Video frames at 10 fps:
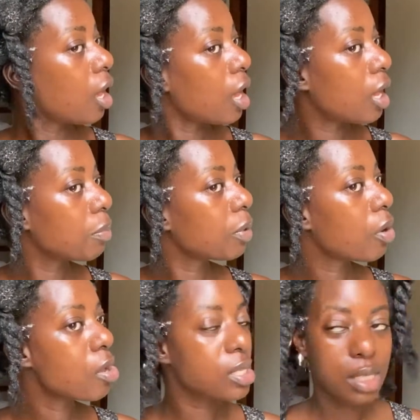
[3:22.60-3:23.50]
And
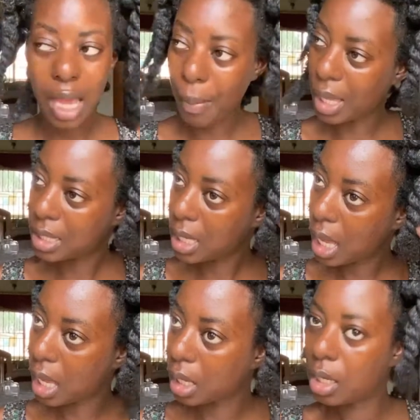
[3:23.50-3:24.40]
because it's
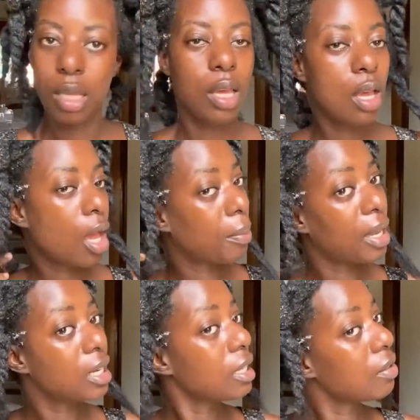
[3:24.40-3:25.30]
Hamatan, I
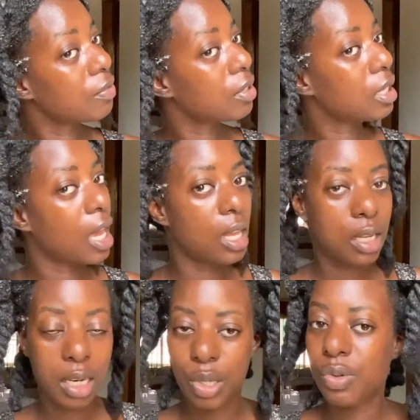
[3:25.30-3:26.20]
might even add
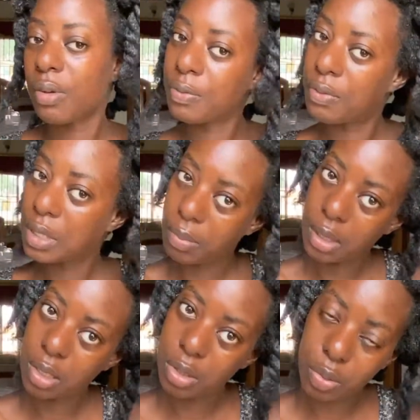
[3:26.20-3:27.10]
an extra 15
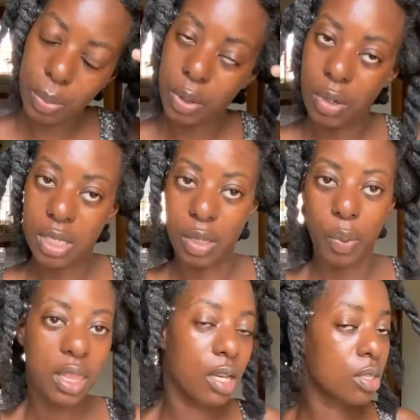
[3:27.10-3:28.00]
minutes to it because the
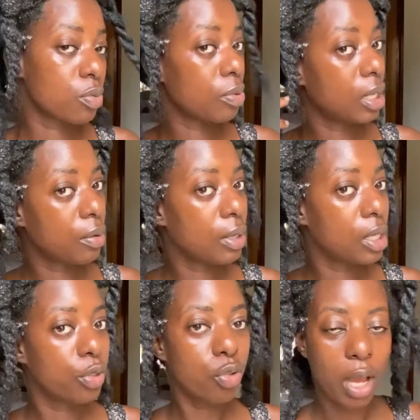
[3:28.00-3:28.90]
weather is really,
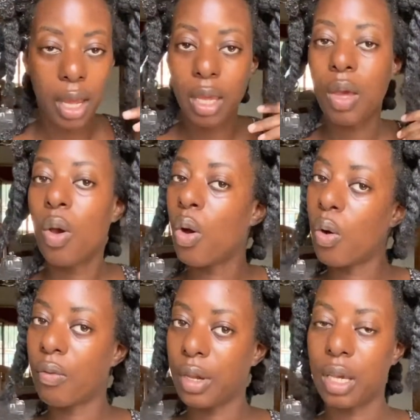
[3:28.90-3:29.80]
really dry
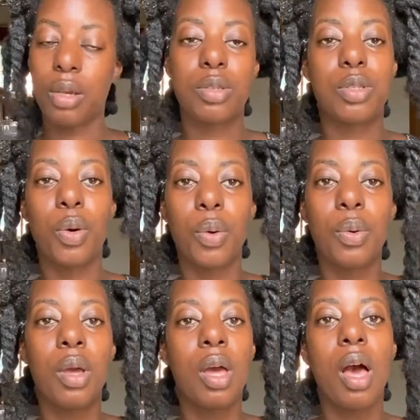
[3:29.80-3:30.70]
over here.
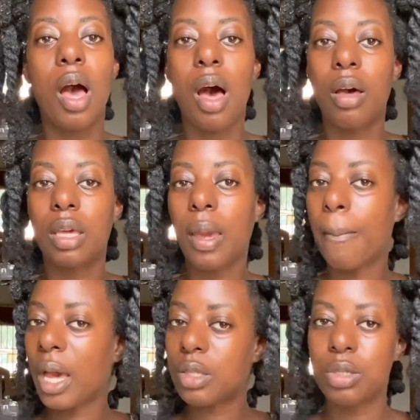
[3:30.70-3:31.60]
So I'll
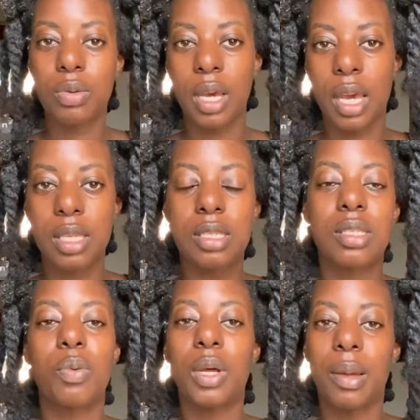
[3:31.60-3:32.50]
get back to you guys
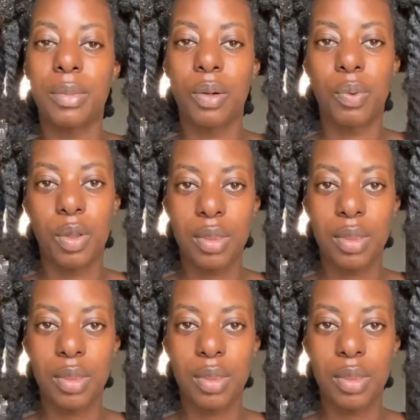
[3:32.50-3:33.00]
when I'm done with all